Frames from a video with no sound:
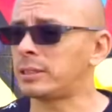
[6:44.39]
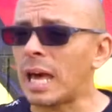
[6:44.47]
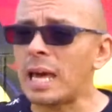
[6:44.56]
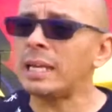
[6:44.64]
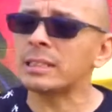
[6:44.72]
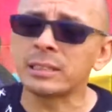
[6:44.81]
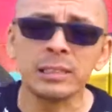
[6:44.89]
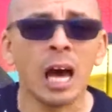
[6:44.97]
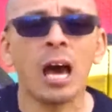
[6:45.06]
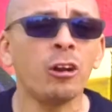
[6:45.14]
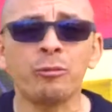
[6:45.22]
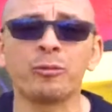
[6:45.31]
That is
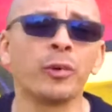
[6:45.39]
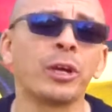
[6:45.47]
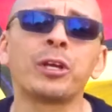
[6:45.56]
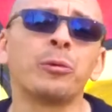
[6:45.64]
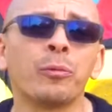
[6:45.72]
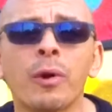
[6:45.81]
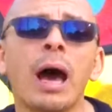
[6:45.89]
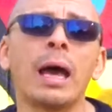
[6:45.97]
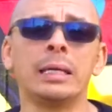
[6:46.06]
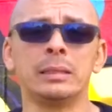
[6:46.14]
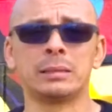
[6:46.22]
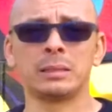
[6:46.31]
not a freaking right.